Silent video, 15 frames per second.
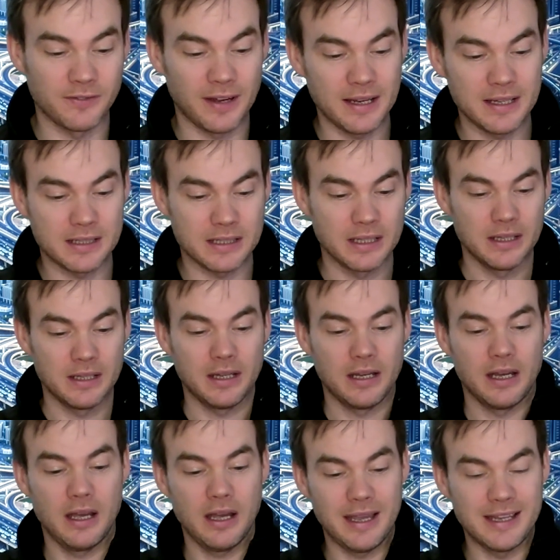device.
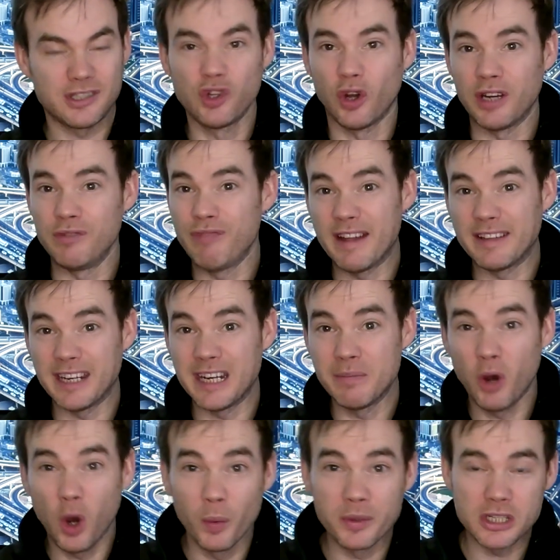It's not in red
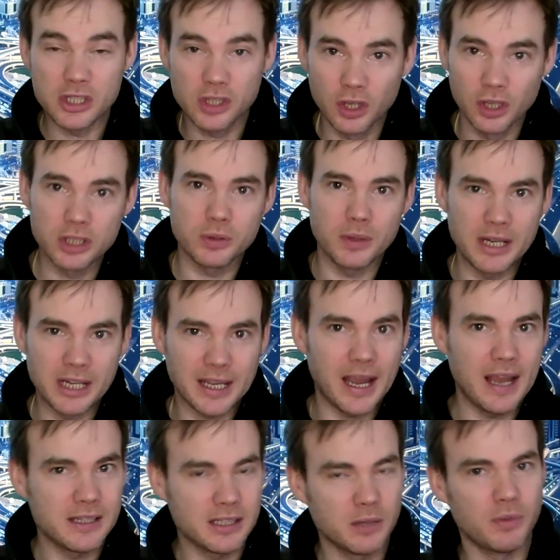anymore, which is good, so it
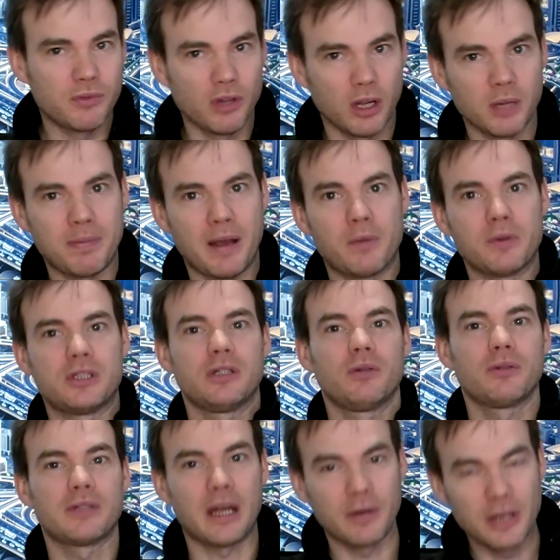indicates that we've dropped the power
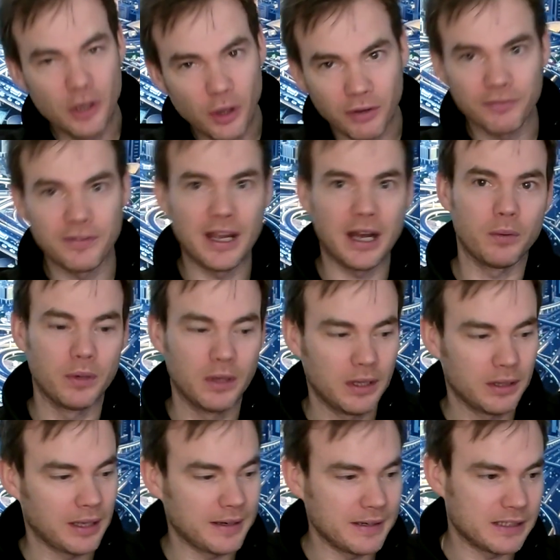signal down enough now
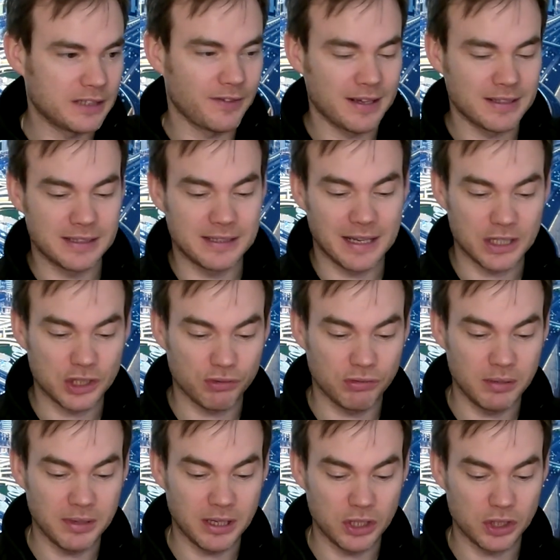that these devices aren't
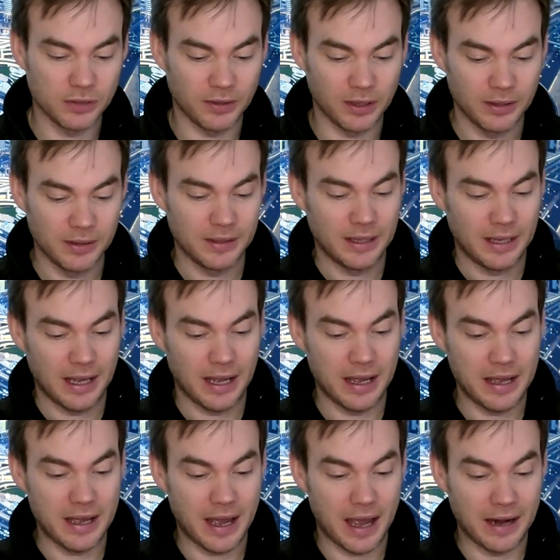screaming at each other.
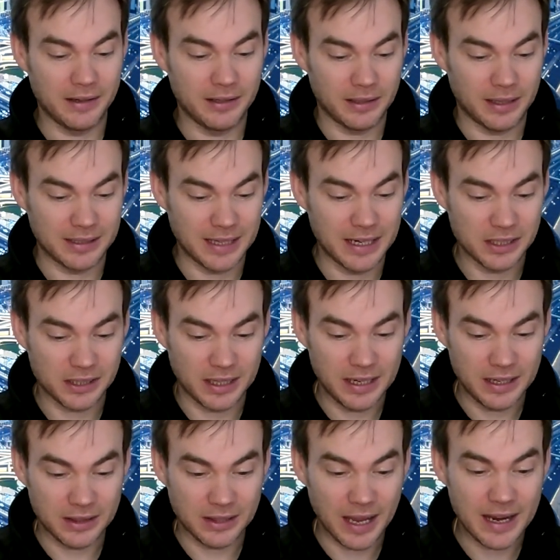And
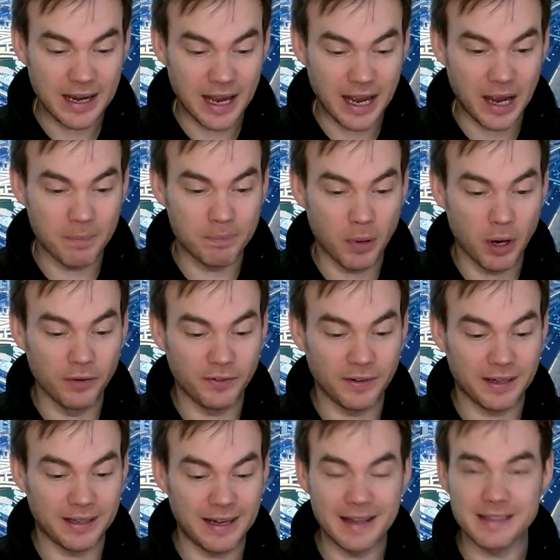essentially, they are both
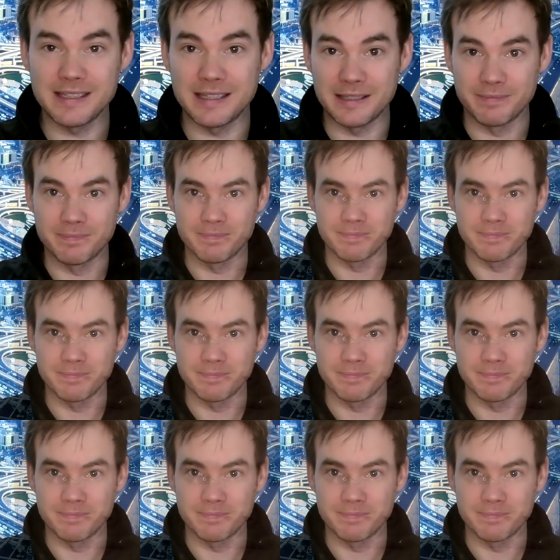connected.